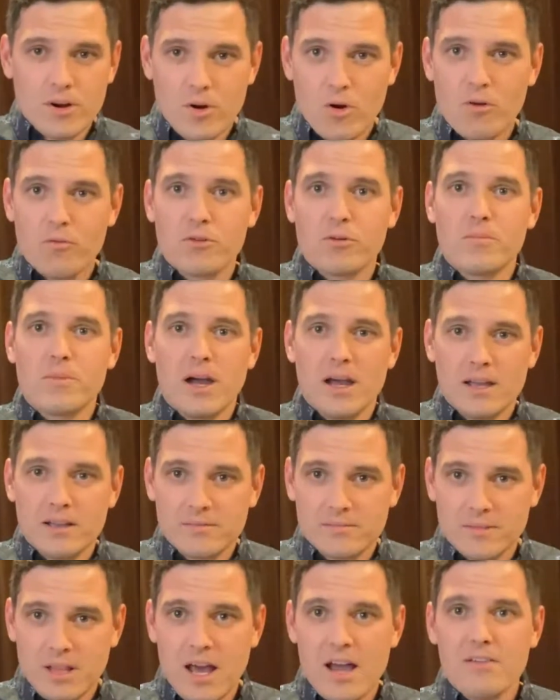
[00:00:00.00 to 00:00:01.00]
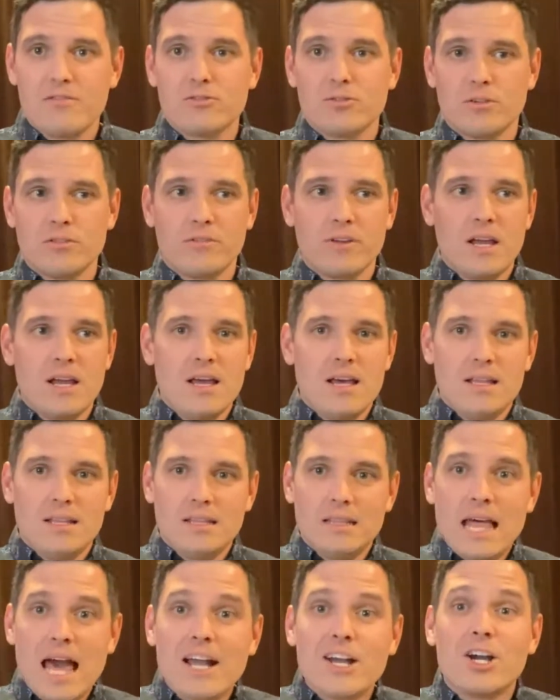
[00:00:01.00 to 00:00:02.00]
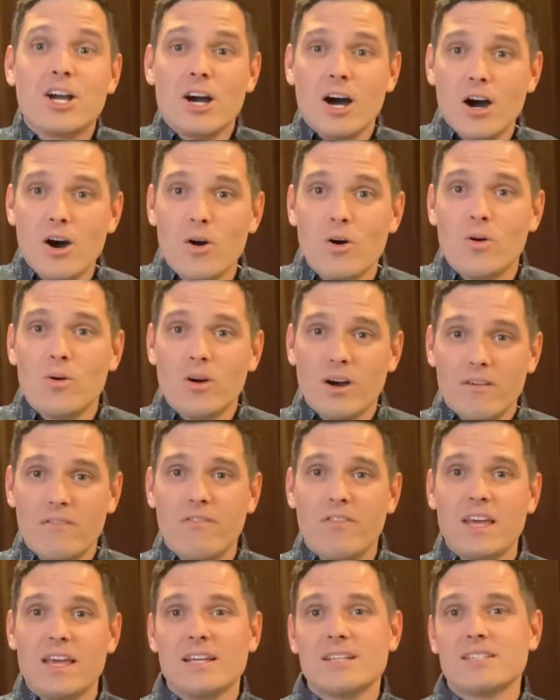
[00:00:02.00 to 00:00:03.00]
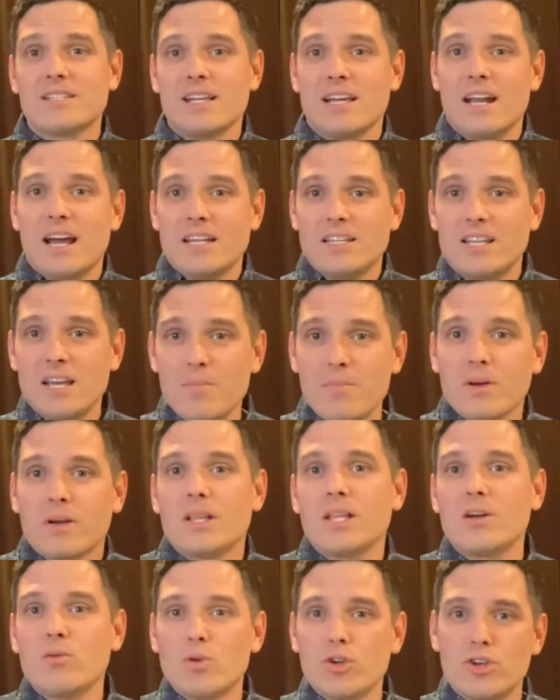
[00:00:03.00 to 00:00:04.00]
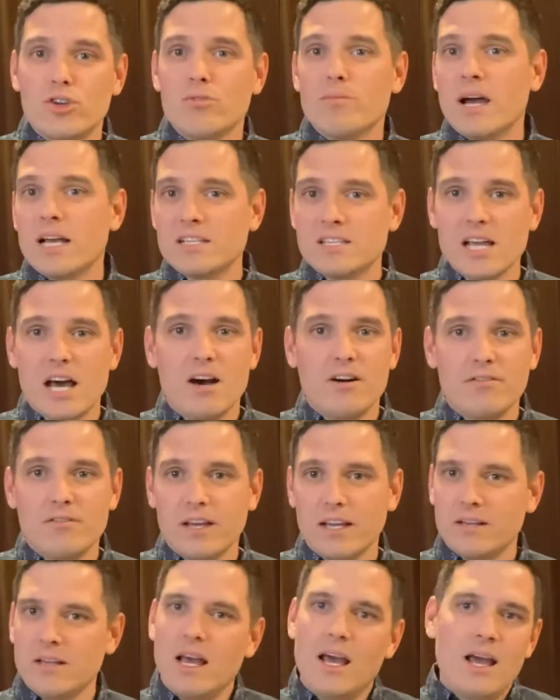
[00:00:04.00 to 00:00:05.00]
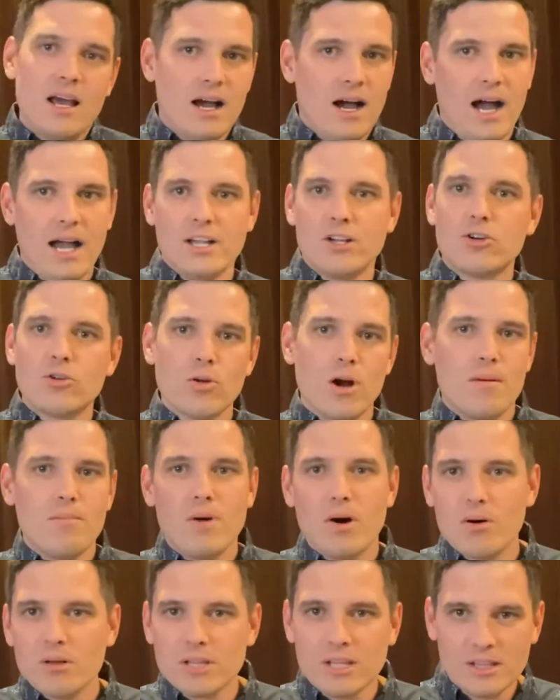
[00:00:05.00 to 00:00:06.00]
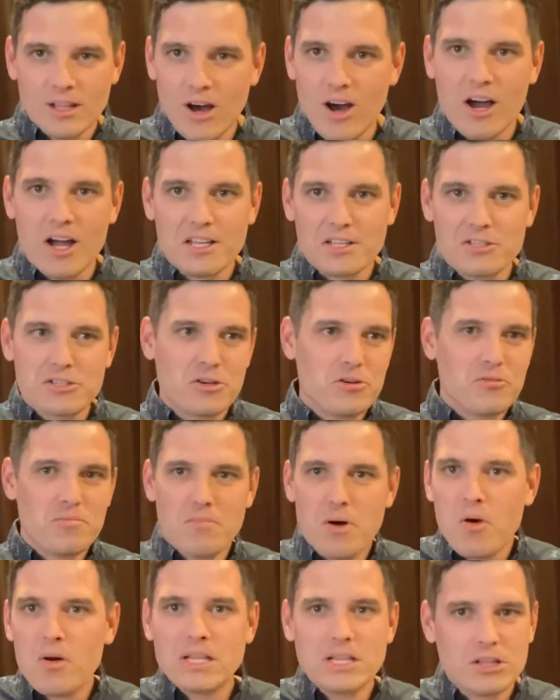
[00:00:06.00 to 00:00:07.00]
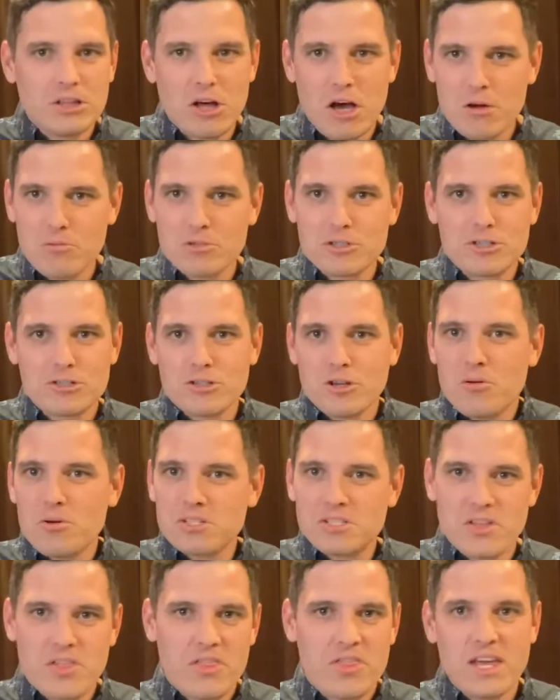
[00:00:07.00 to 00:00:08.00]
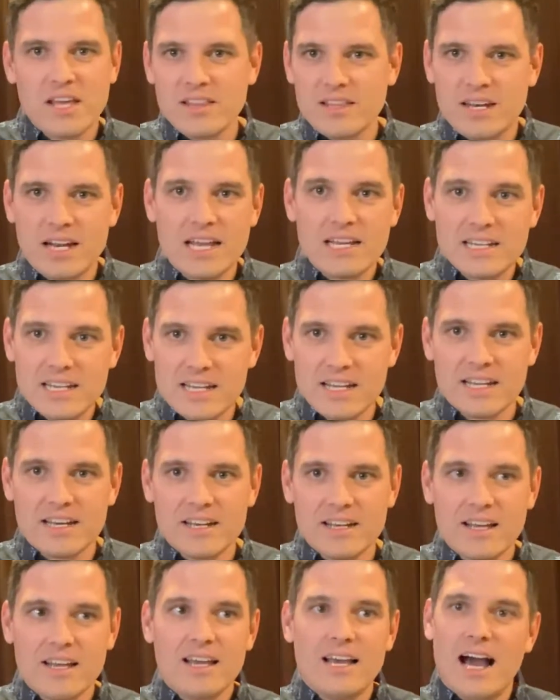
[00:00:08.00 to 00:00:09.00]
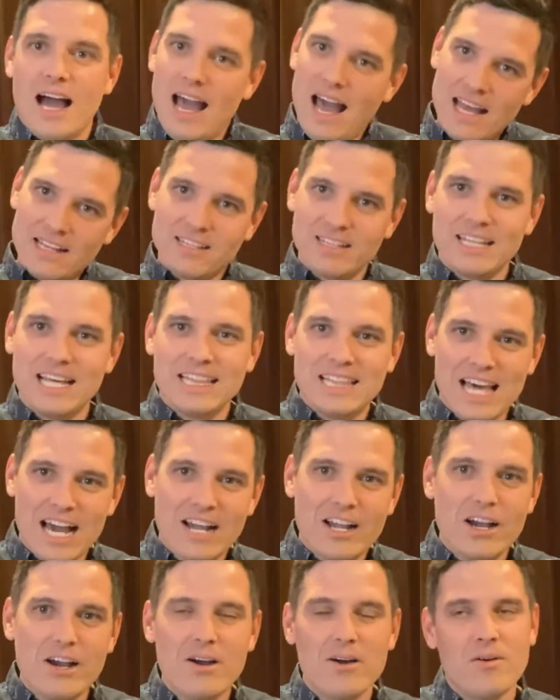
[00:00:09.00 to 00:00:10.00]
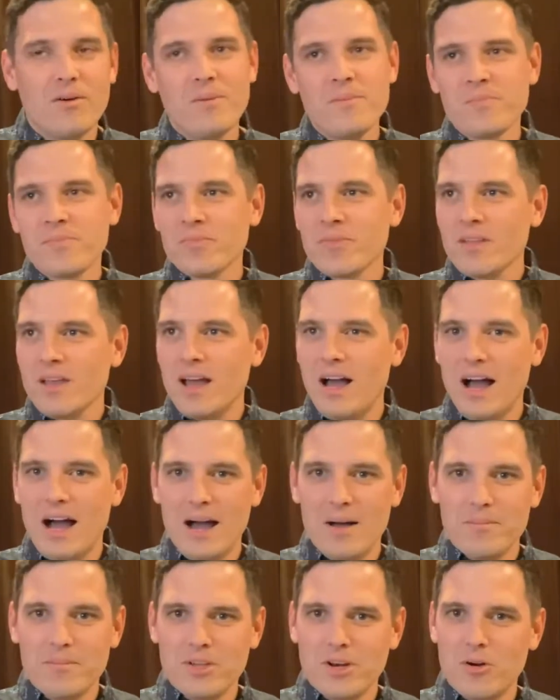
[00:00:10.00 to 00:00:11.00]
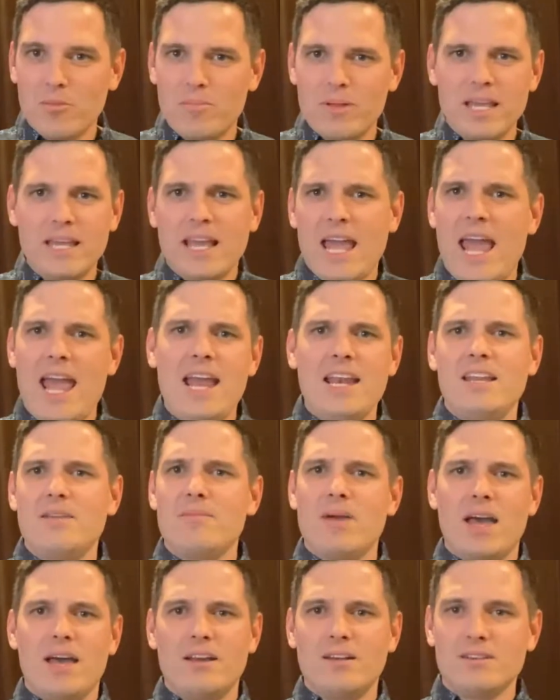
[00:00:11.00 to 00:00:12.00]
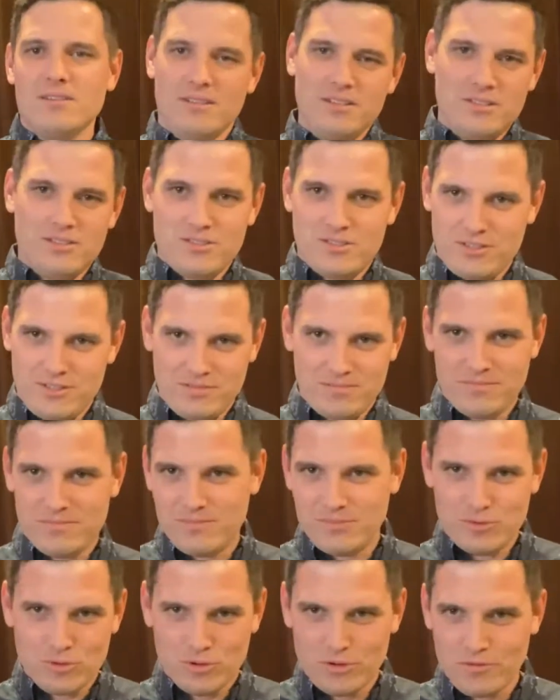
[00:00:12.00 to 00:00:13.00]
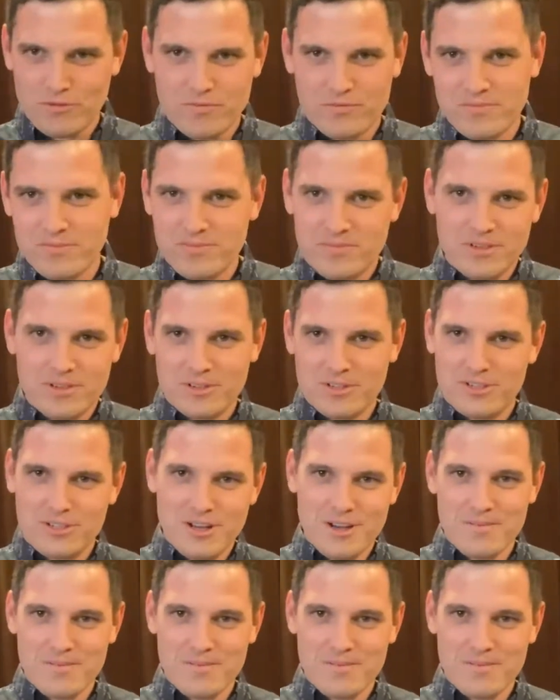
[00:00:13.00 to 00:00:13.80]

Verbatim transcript: you know over my life sort of let go of things that i typically would do myself like i grew up mowing the lawn so mowing the lawn was just always a thing that i did i had to let that go um, you know being a handyman is sort of there's